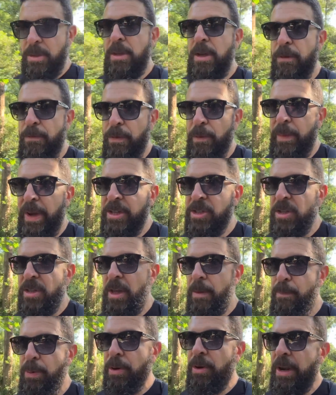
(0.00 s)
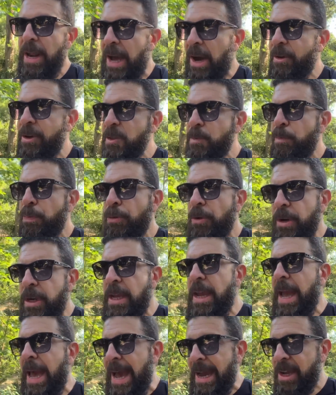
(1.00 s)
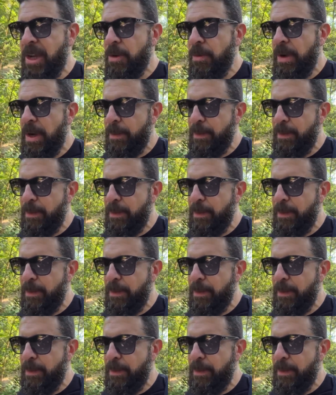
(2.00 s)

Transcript: the information they put out is pretty accurate.